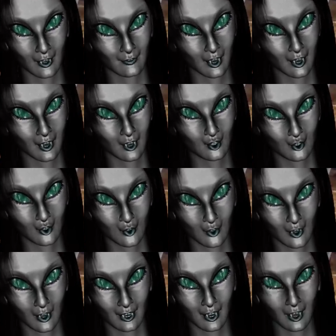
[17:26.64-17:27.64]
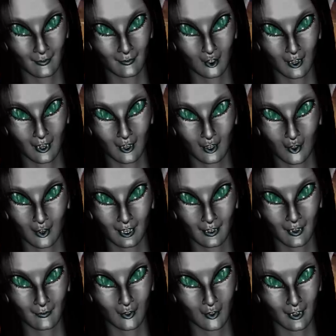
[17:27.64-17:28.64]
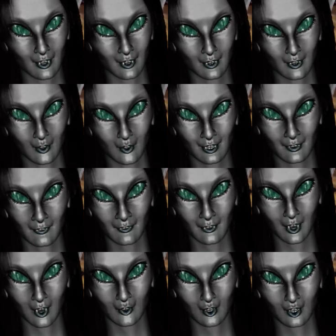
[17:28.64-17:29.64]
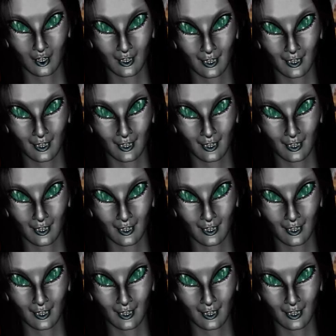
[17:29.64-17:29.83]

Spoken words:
whom I all thank. All combined shows the objectives